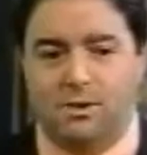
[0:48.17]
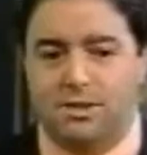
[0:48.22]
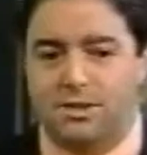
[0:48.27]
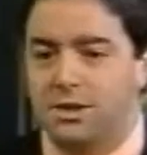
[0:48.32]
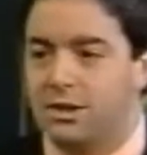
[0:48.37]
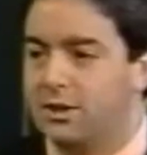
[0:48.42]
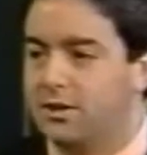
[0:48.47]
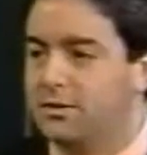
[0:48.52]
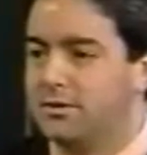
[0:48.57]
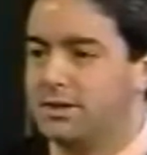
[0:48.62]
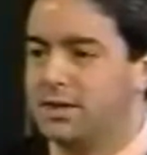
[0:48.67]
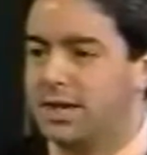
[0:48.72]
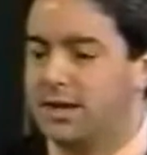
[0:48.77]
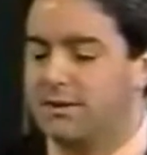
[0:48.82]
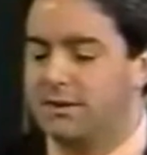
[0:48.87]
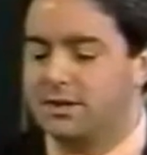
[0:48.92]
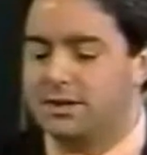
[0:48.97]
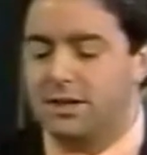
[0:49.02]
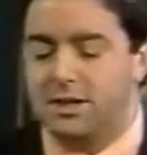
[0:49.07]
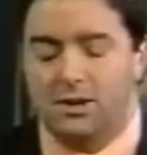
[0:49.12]
watching the news
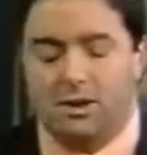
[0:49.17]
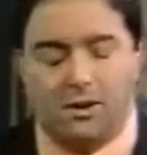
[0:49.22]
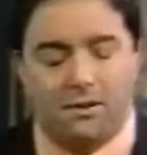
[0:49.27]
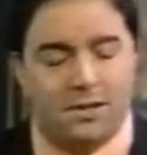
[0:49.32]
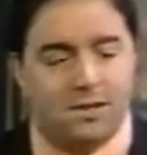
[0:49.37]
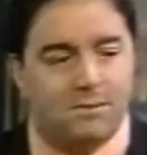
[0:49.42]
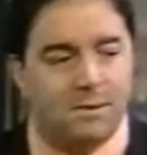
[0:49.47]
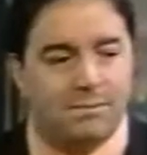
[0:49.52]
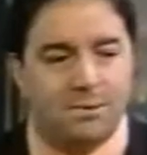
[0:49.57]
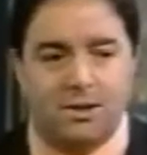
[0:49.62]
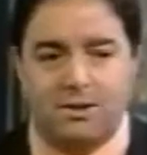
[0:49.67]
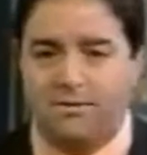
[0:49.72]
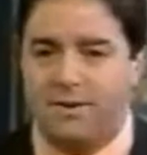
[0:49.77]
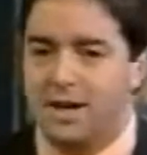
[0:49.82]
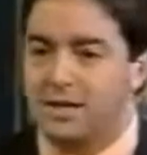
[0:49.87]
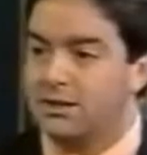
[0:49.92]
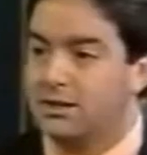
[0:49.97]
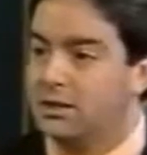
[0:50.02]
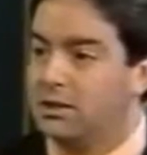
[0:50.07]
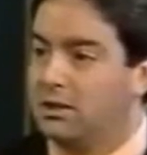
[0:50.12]
here and seeing all these people that have
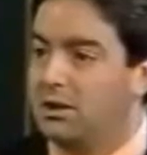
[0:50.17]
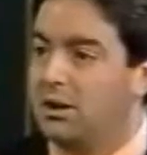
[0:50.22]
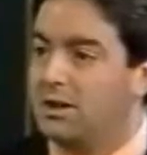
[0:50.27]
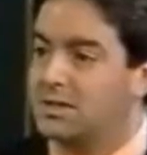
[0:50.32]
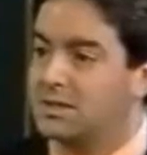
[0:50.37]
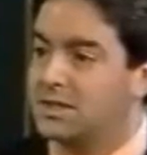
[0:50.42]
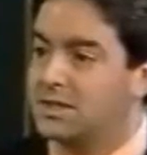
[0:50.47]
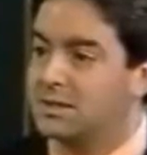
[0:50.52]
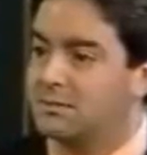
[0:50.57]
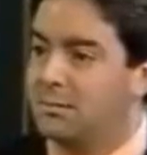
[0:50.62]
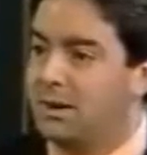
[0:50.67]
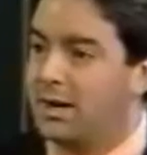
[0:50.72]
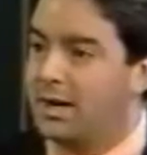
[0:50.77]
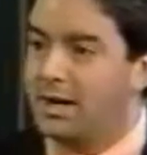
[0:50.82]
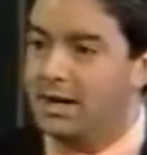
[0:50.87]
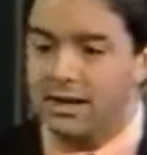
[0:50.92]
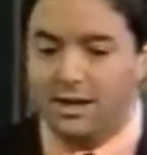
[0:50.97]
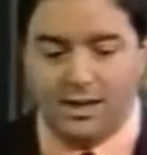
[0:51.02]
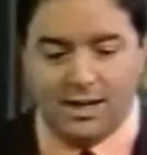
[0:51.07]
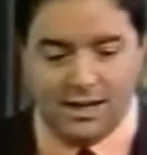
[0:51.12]
actually lost this
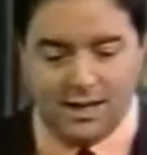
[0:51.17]
money.